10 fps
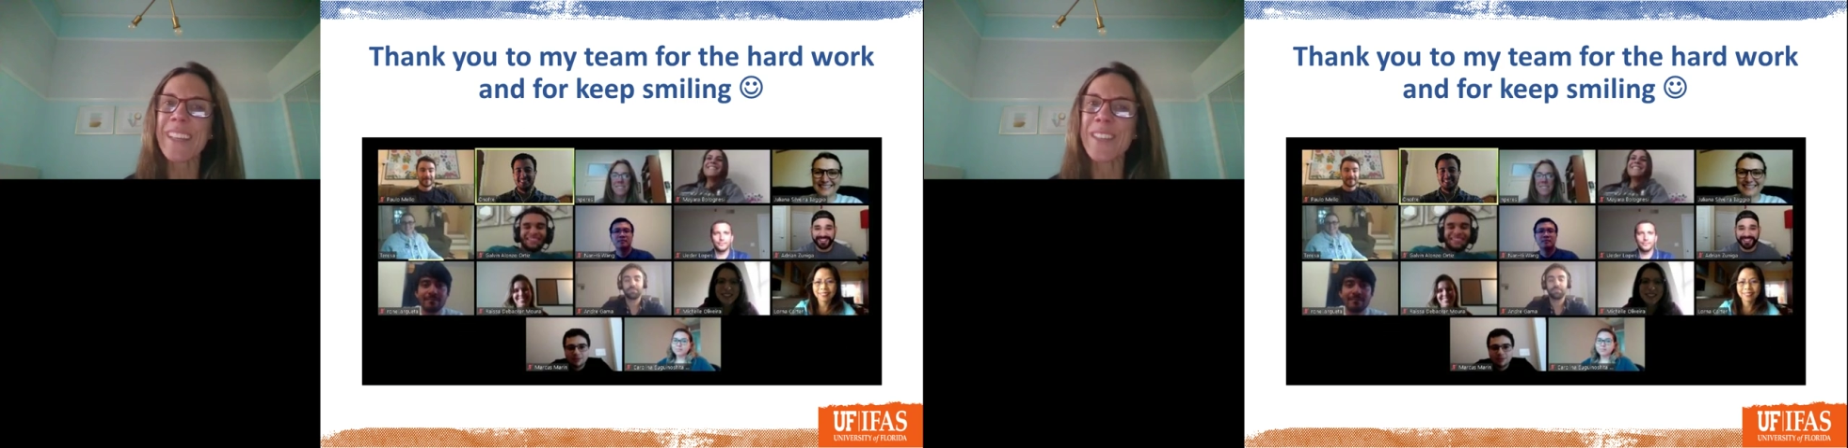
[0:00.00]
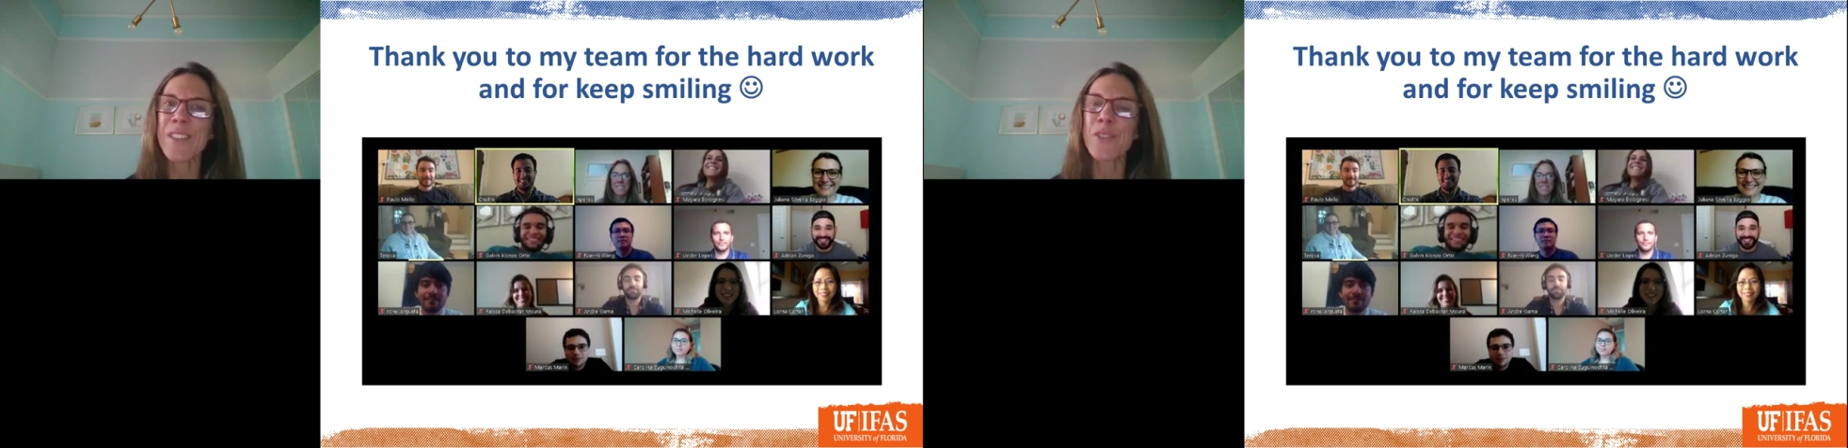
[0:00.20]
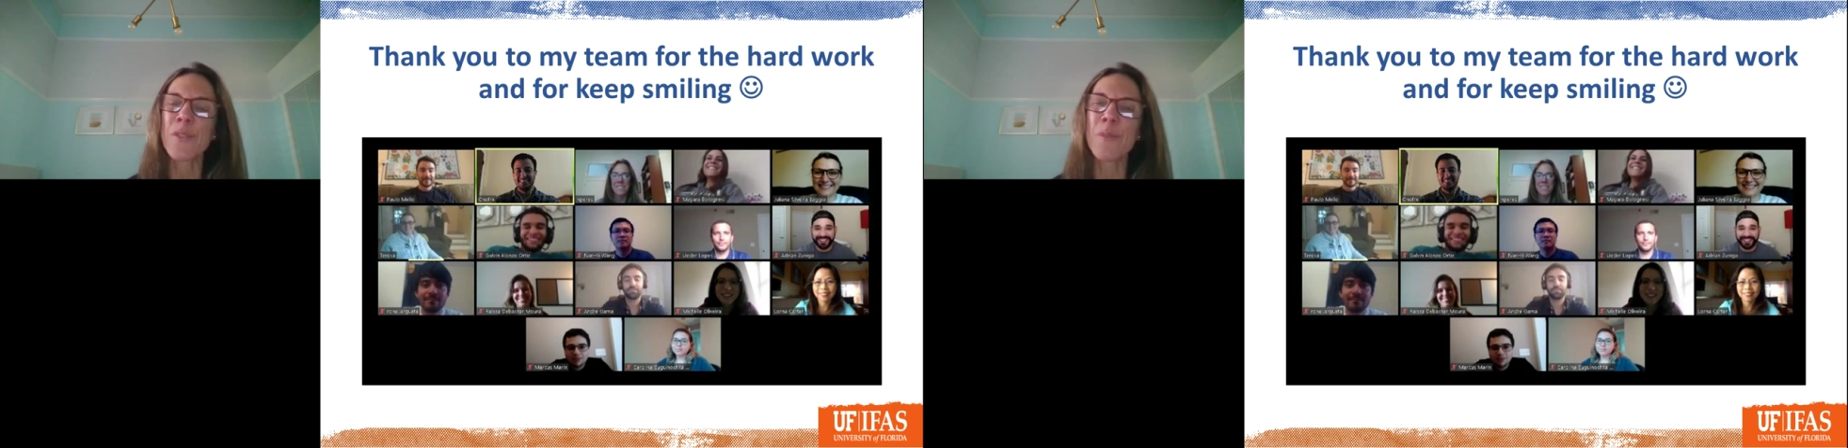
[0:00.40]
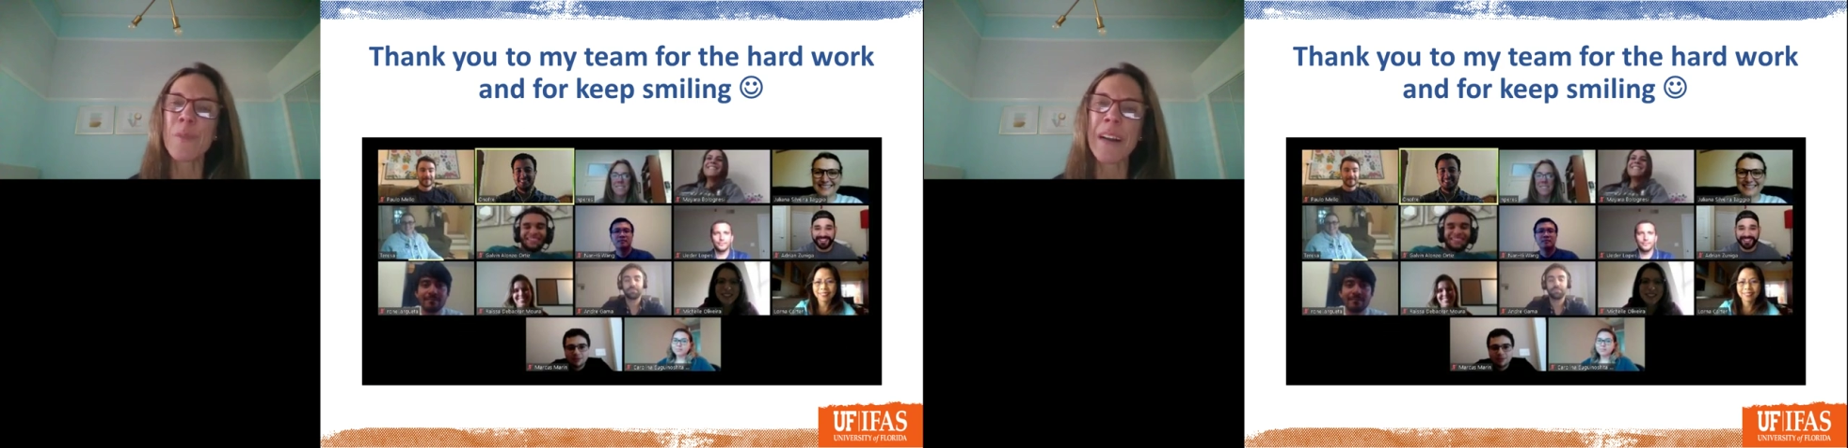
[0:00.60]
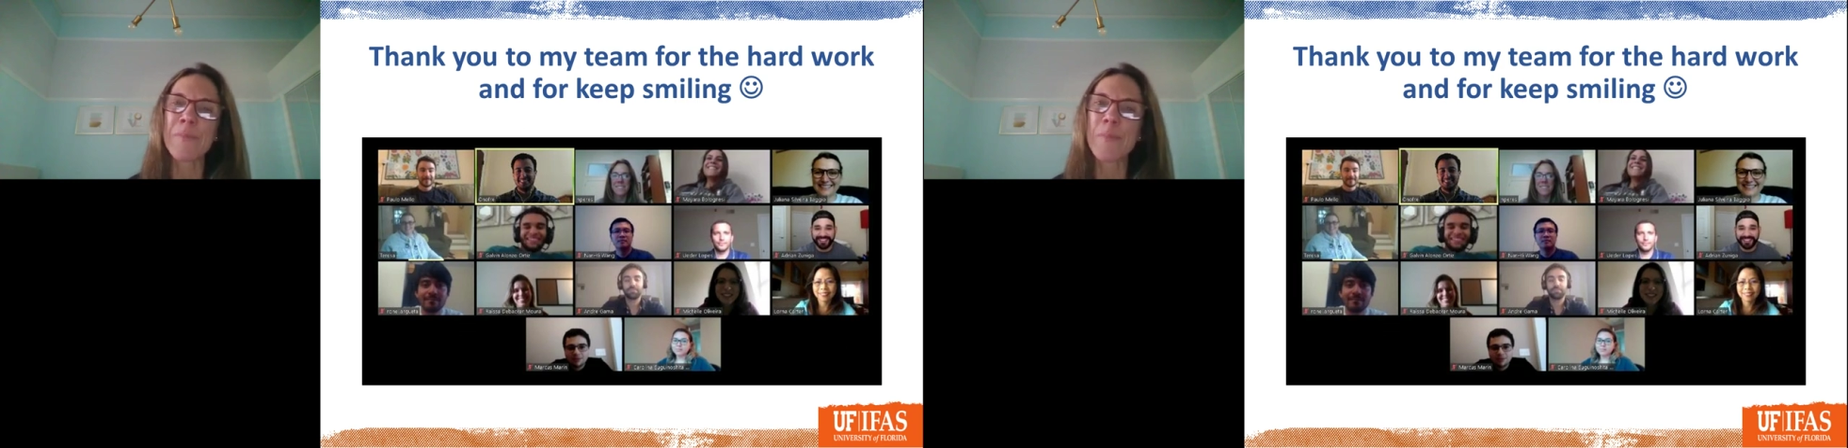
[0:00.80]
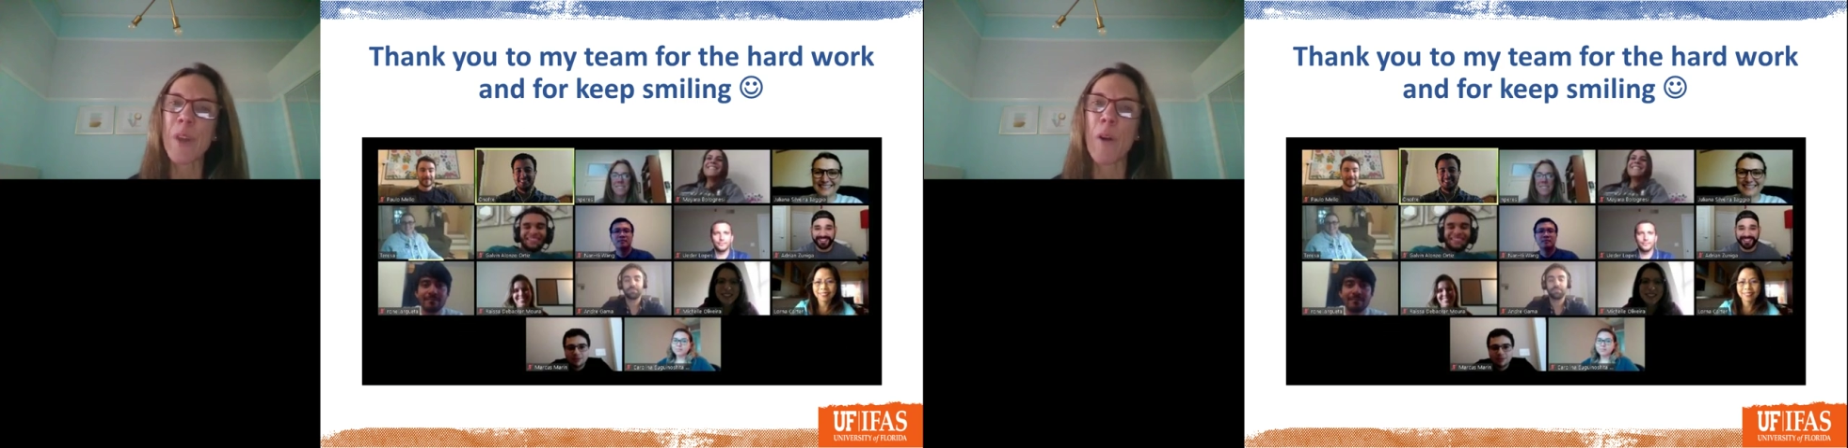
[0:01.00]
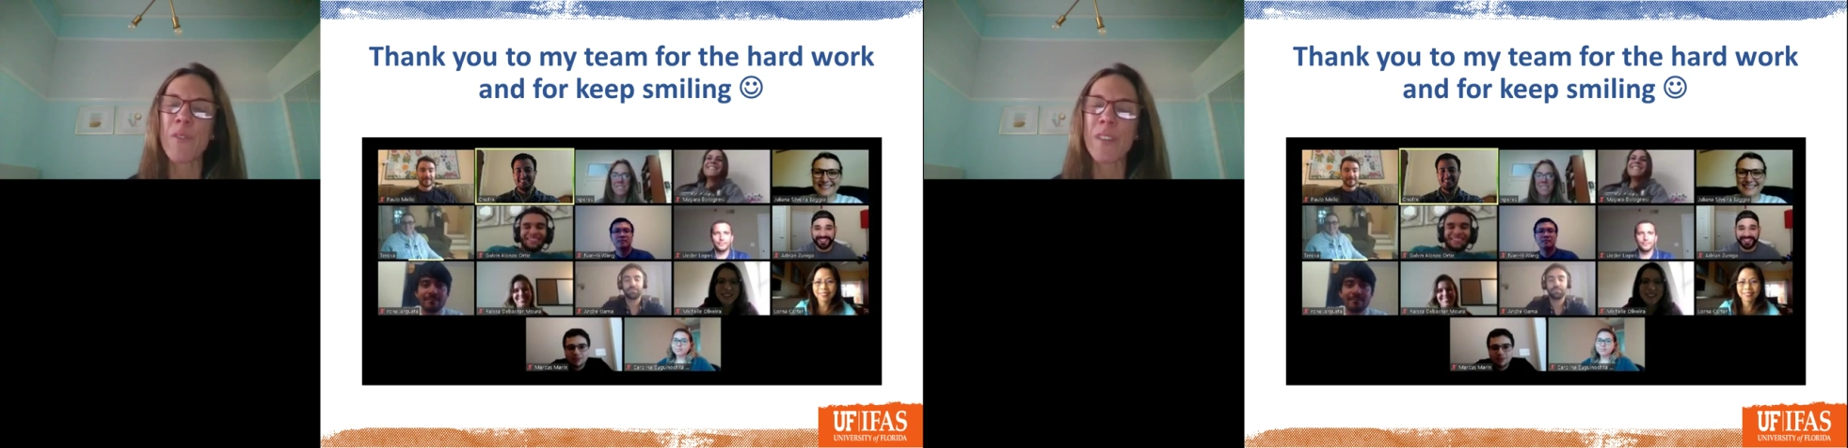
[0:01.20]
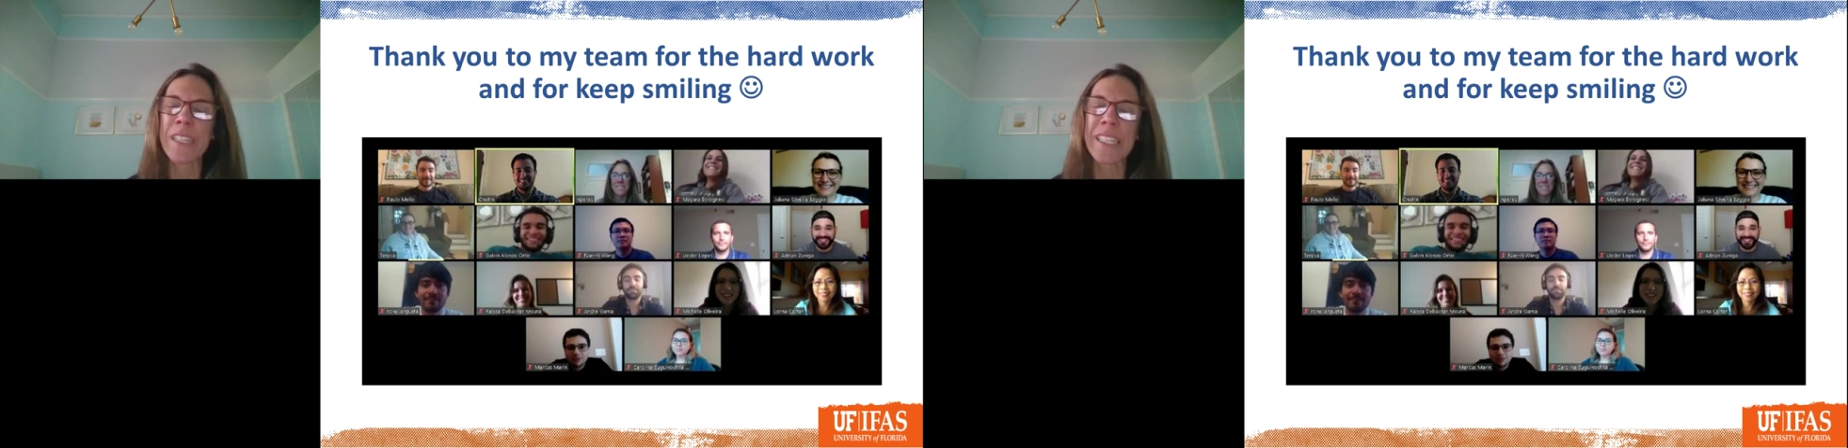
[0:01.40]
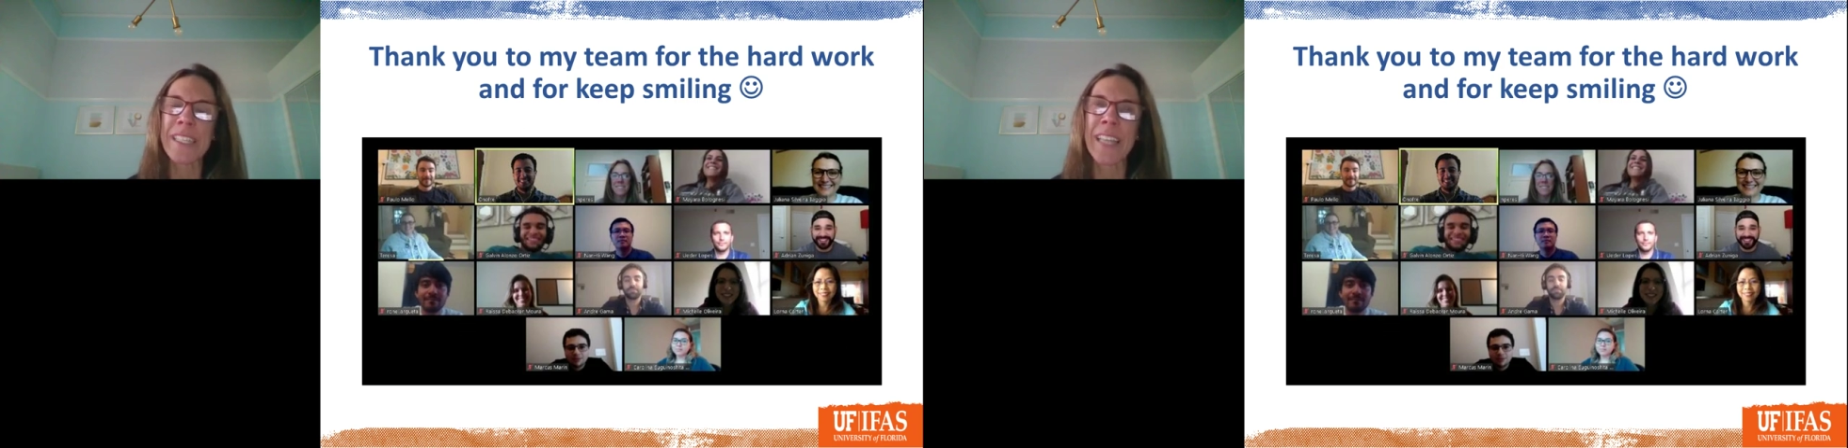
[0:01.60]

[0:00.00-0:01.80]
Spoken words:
Zoom conferences.